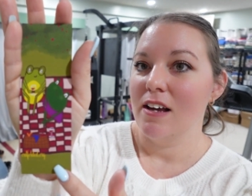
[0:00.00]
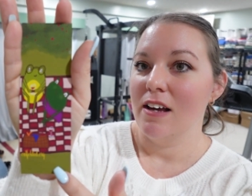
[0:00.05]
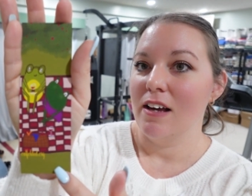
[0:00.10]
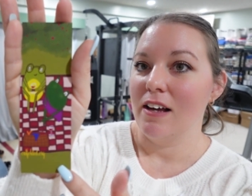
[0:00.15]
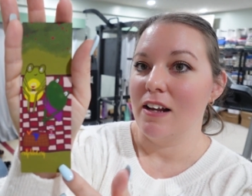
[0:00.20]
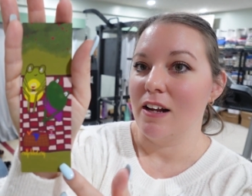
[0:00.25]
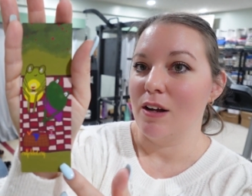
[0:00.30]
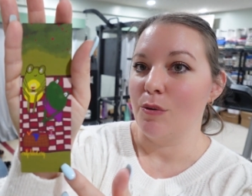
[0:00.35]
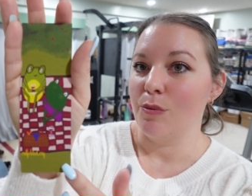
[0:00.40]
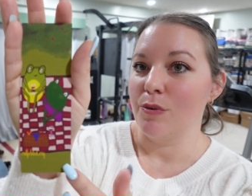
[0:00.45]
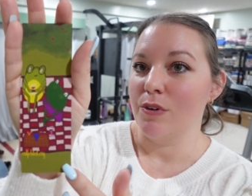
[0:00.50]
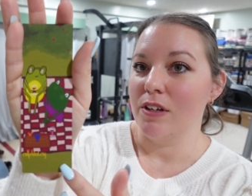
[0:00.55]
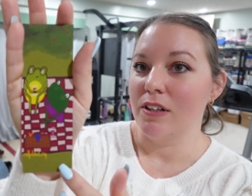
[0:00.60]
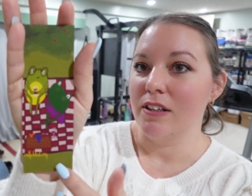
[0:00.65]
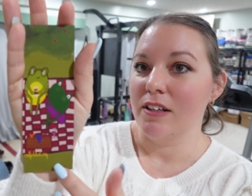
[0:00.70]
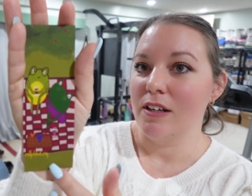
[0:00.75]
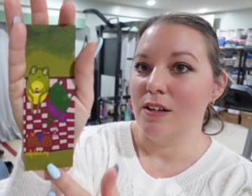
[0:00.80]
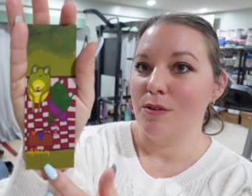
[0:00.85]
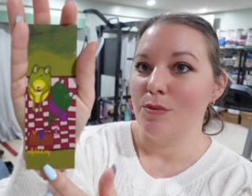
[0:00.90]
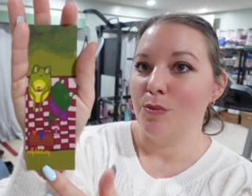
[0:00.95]
And I
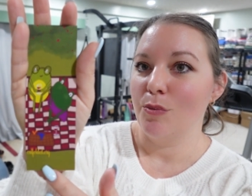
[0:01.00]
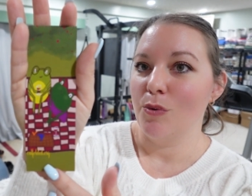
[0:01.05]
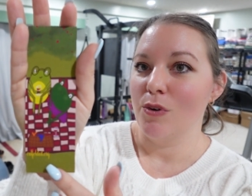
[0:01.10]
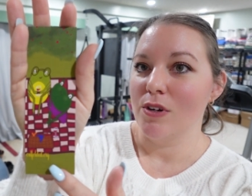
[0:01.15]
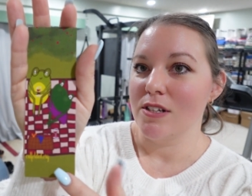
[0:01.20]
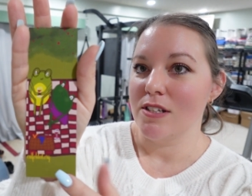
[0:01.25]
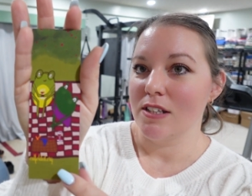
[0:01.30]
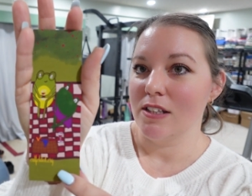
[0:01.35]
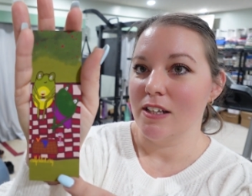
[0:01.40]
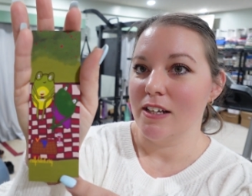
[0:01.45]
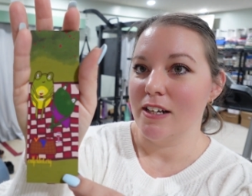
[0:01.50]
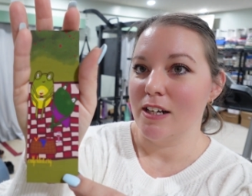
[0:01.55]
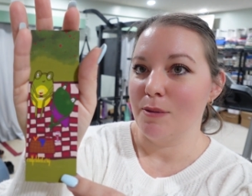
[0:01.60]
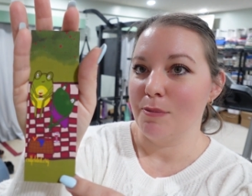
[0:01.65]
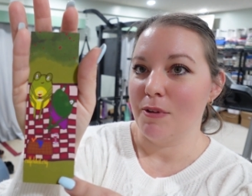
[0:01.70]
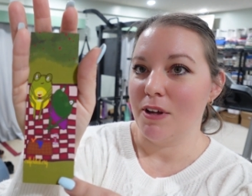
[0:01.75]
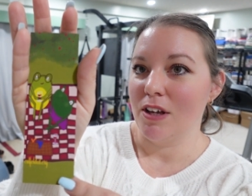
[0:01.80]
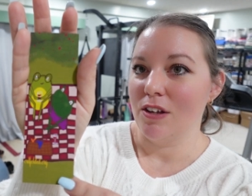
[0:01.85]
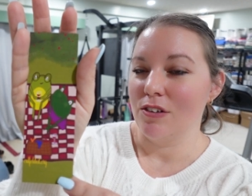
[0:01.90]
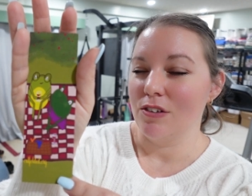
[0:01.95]
really want to lighten up
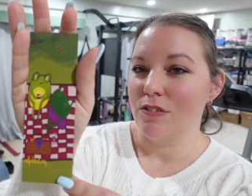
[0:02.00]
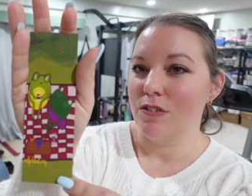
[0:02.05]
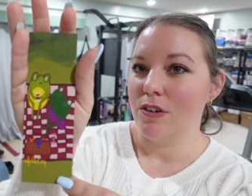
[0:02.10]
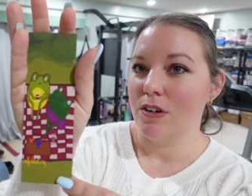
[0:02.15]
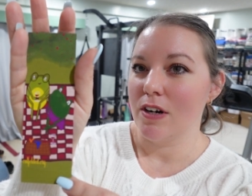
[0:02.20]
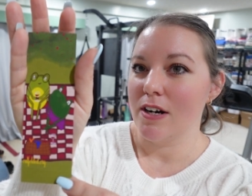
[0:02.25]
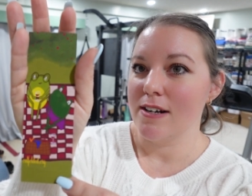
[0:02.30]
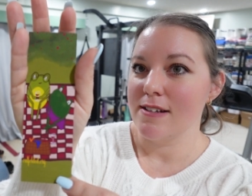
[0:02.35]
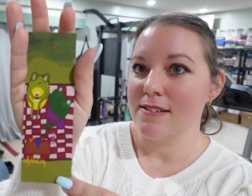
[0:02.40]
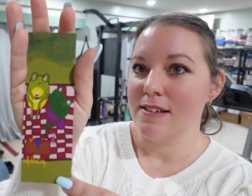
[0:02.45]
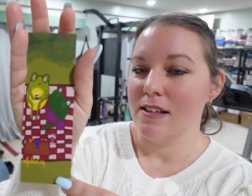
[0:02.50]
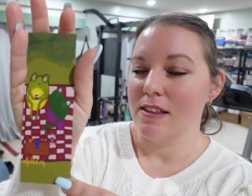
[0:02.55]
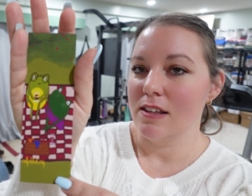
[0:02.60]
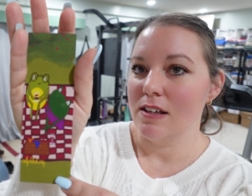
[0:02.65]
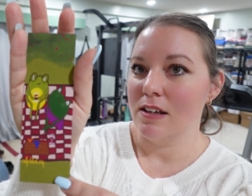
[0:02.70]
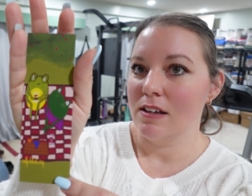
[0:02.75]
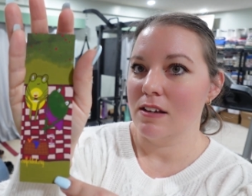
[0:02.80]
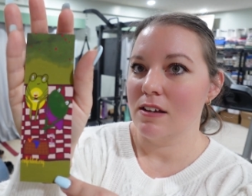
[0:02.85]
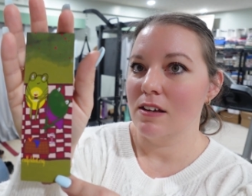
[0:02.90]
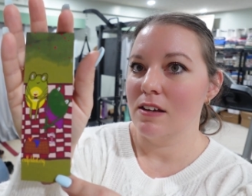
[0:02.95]
the color of the grass, I
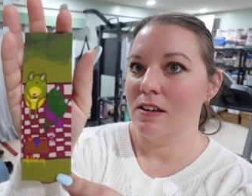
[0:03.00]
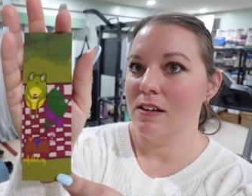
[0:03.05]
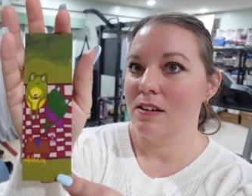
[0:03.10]
think.